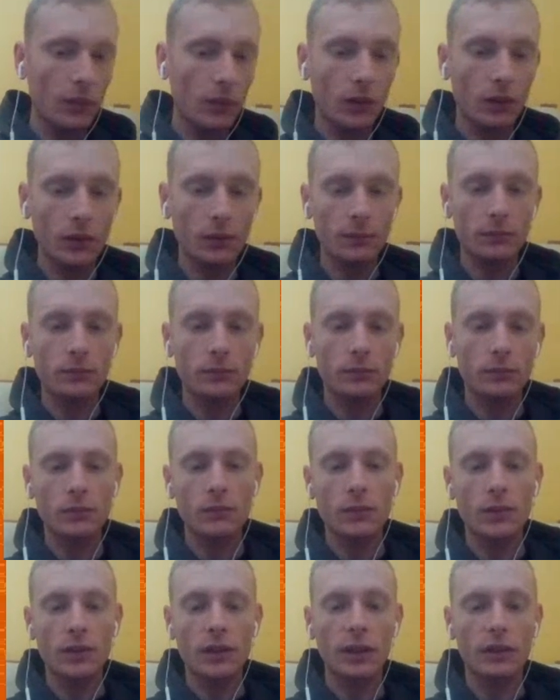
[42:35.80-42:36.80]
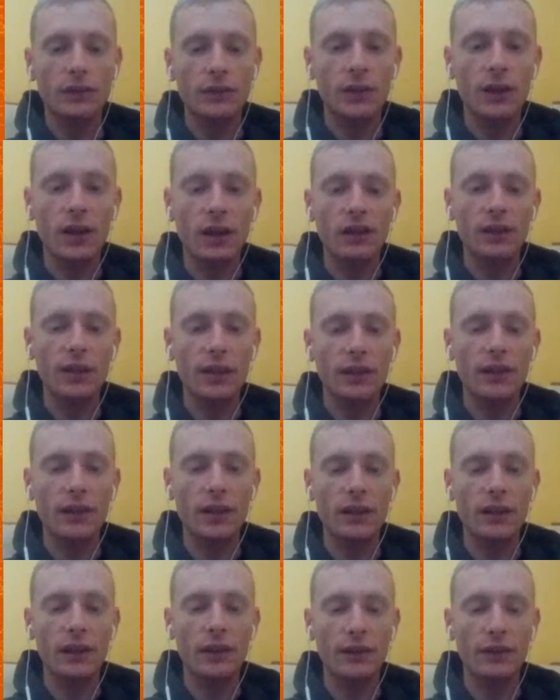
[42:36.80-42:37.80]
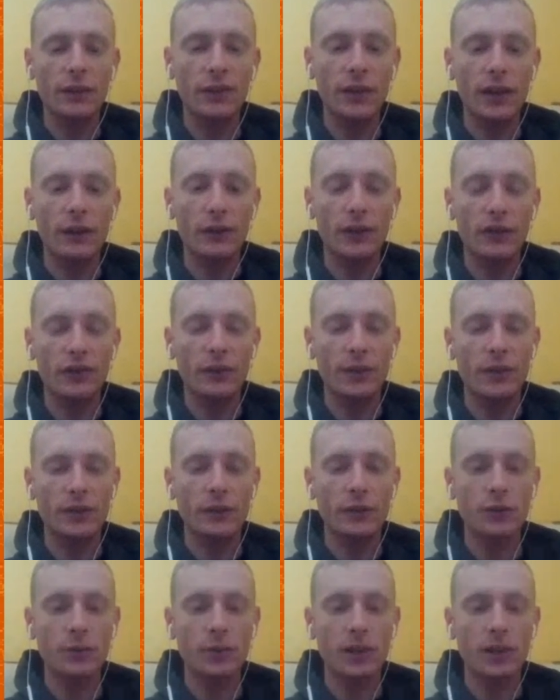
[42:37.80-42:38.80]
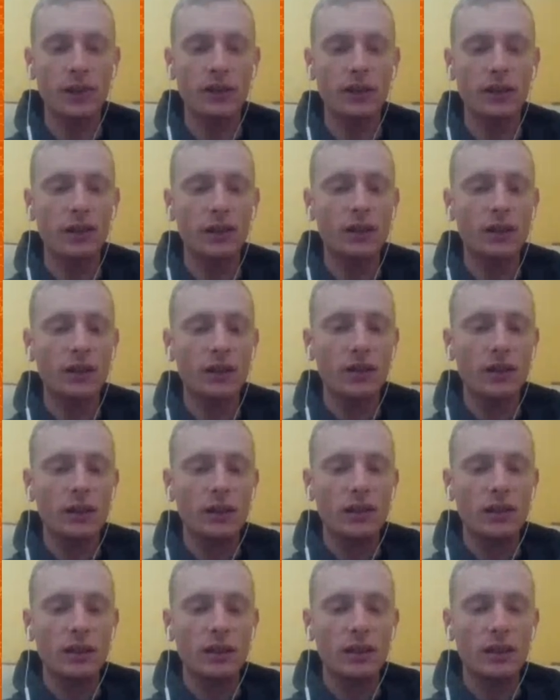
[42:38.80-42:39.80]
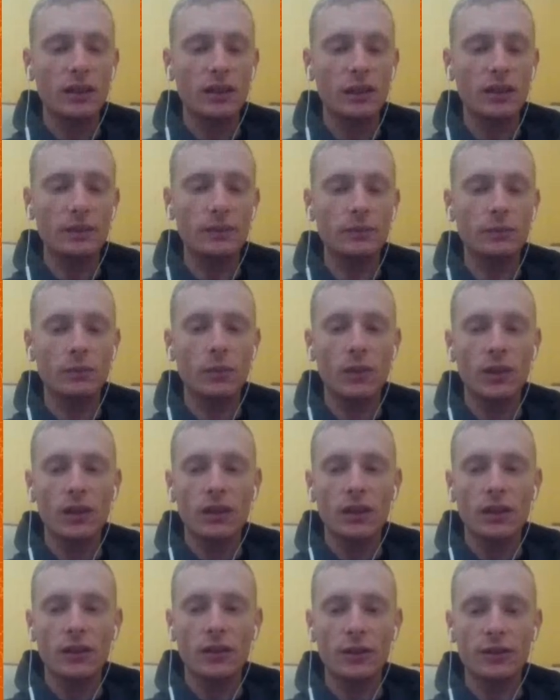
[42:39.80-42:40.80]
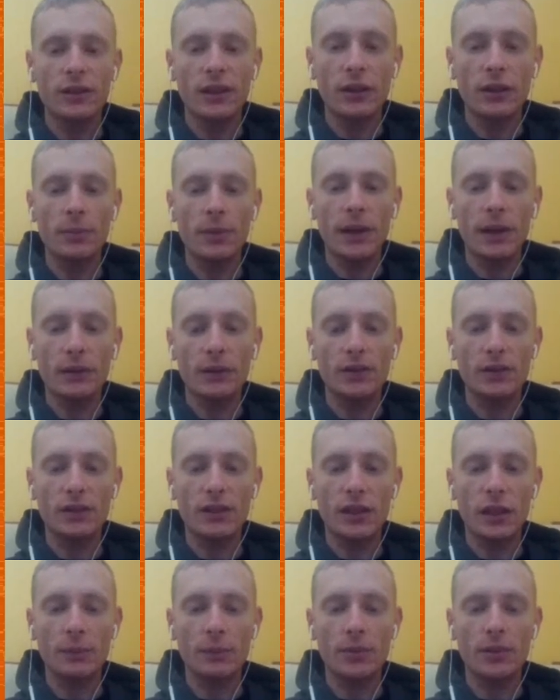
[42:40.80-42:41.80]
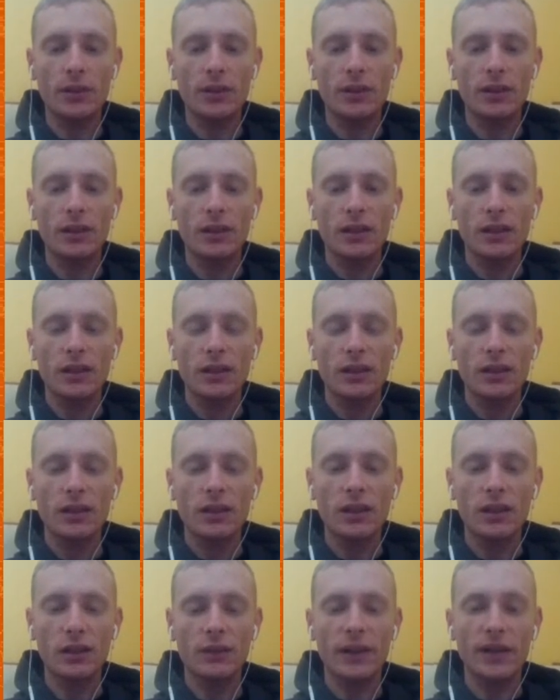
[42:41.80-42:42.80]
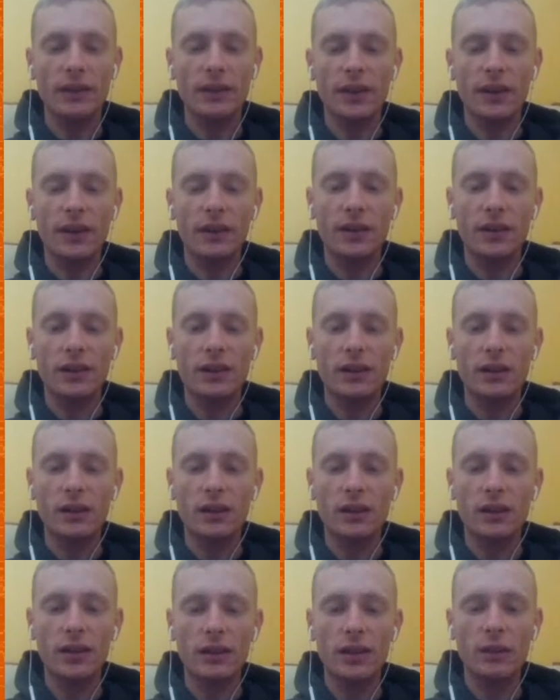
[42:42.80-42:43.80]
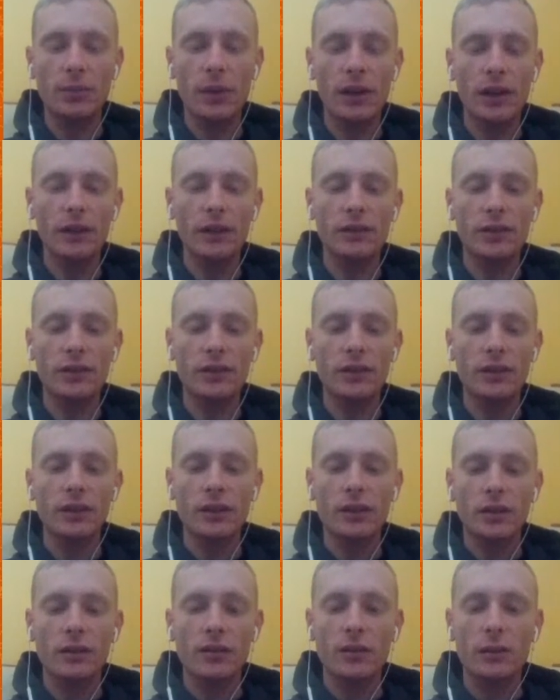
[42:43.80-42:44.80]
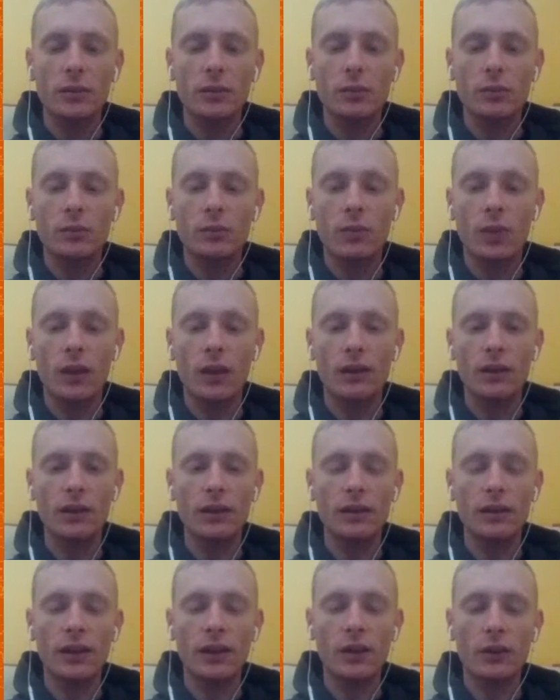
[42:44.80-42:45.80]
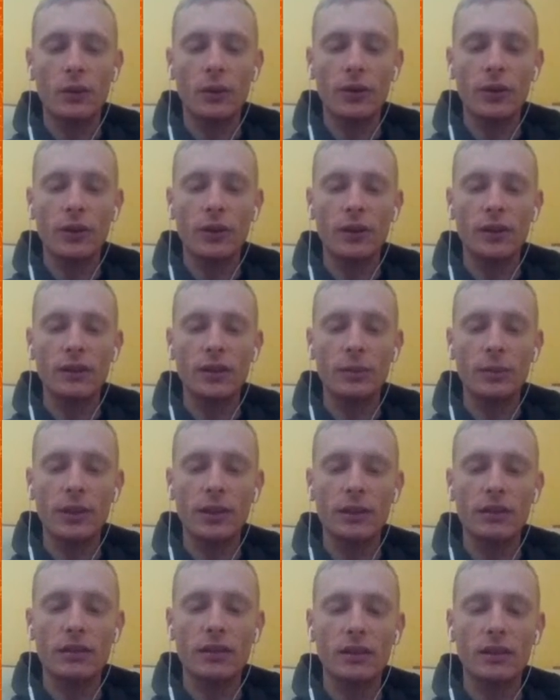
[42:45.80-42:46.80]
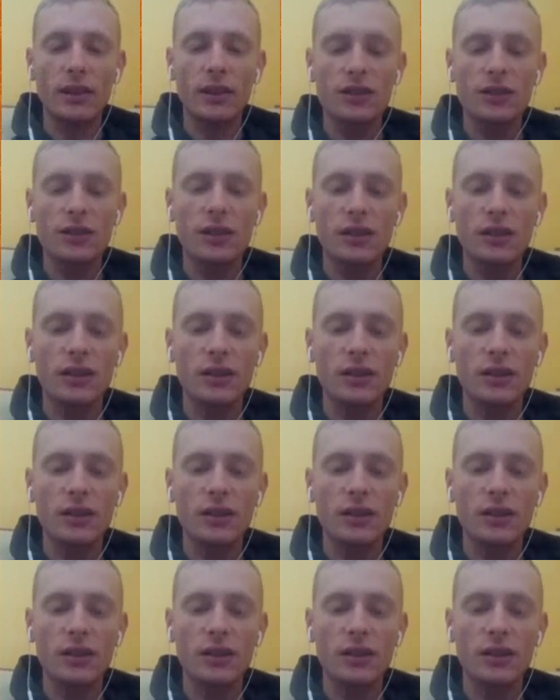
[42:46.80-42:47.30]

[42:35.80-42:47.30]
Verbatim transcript: Nope. If not, then uh, I definitely do have something to explain. Um, there's an out of bounds clip uh, right there. Uh, by uh, that corner is a little bit glitchy.